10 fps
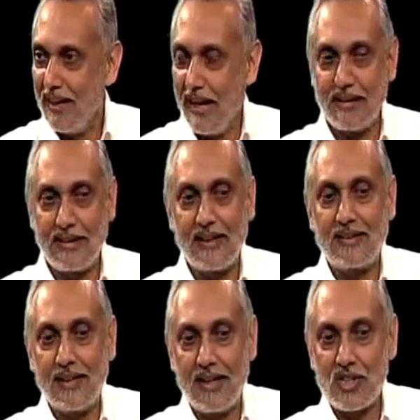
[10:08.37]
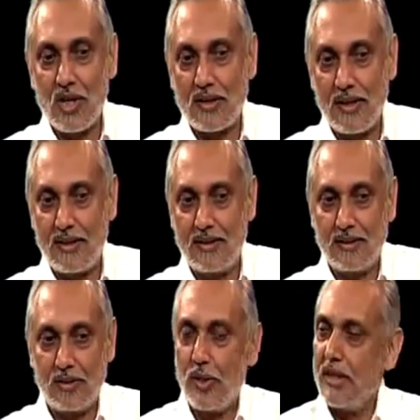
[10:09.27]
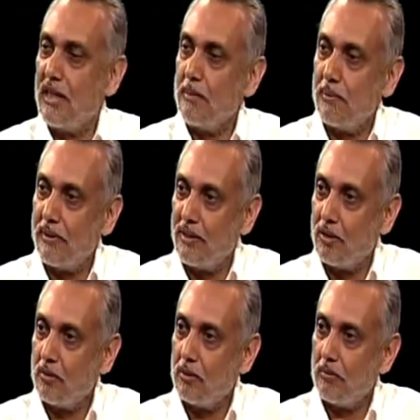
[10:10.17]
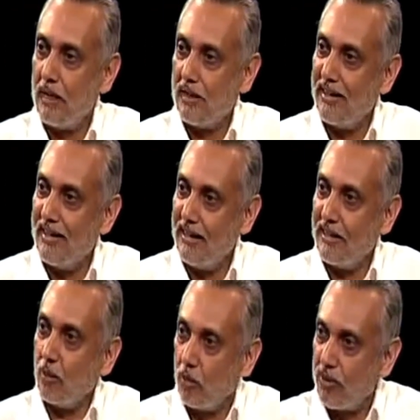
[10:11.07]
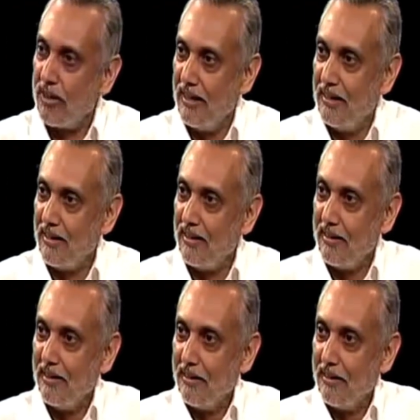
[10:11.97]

And then I started going deeper into my reality, own reality.